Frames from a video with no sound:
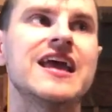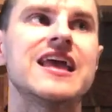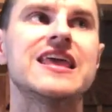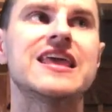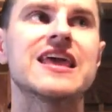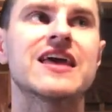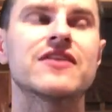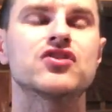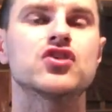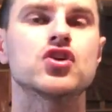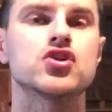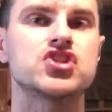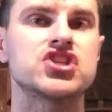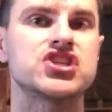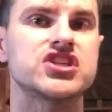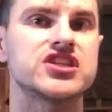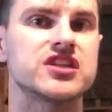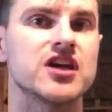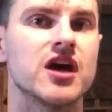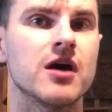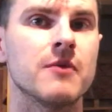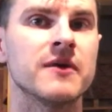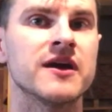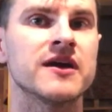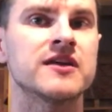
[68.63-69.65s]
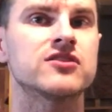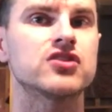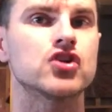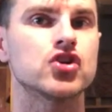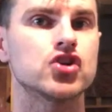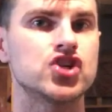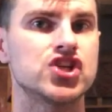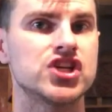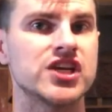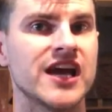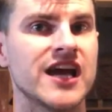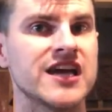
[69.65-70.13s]
Yet their stomach,
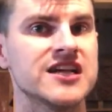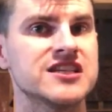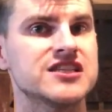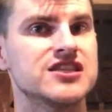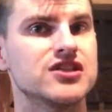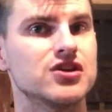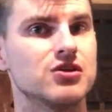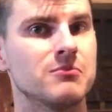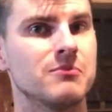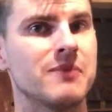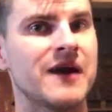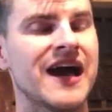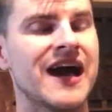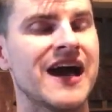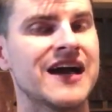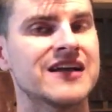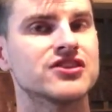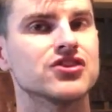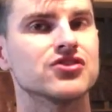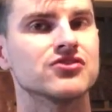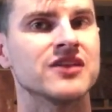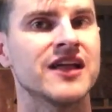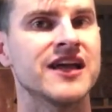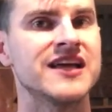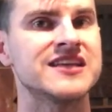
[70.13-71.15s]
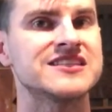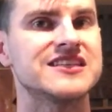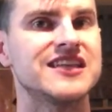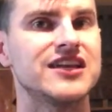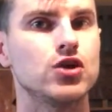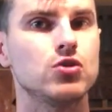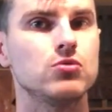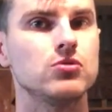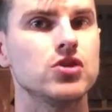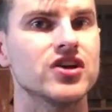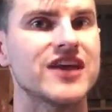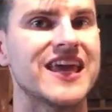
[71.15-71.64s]
their chest, their back, their legs, they
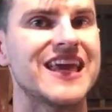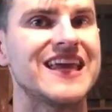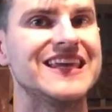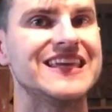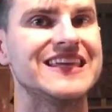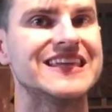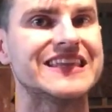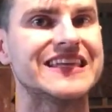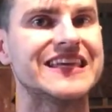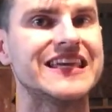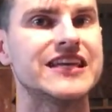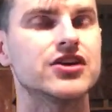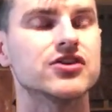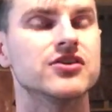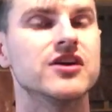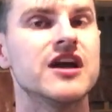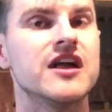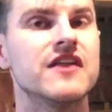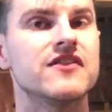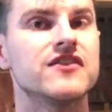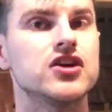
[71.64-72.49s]
don't look any leaner.